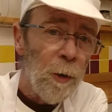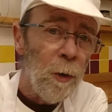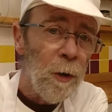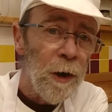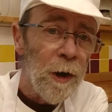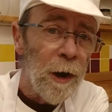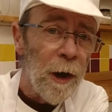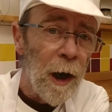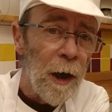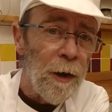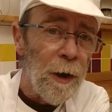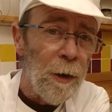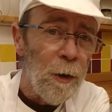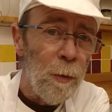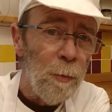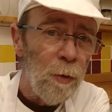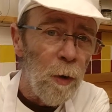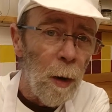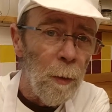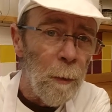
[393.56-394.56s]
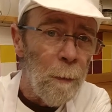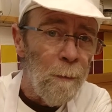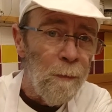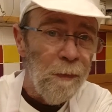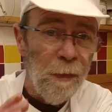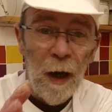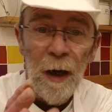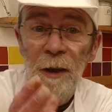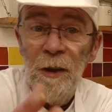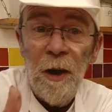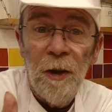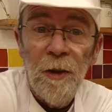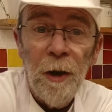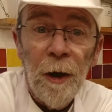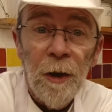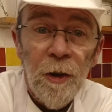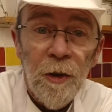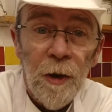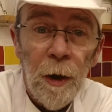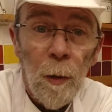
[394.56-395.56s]
holding together no problem. And as I say,
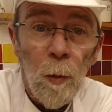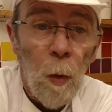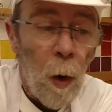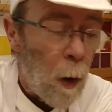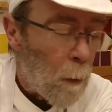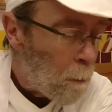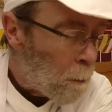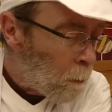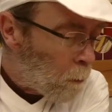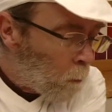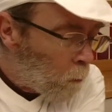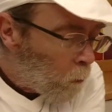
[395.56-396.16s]
it's still warm.